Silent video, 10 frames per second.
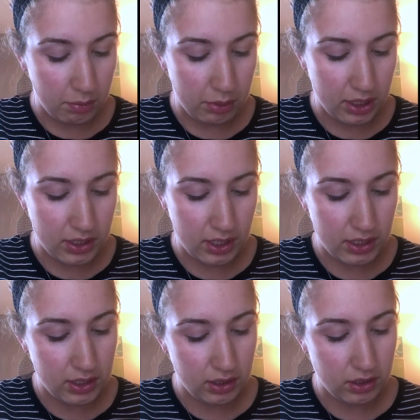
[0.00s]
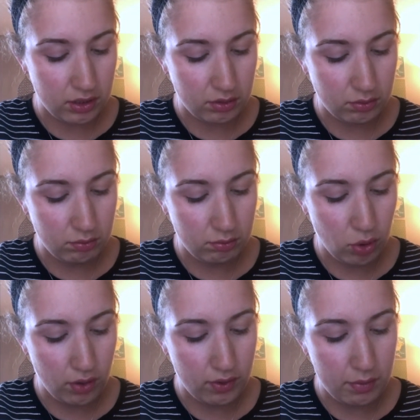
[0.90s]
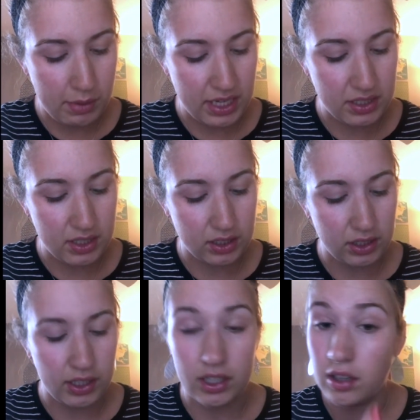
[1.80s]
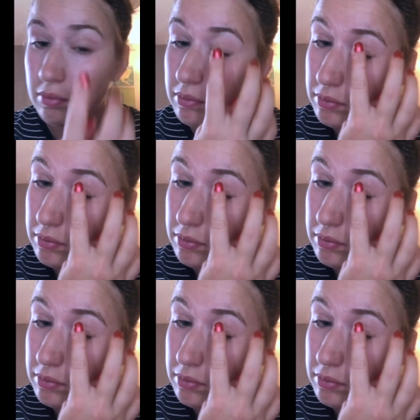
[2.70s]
because then it's a little more of a mess to clean up.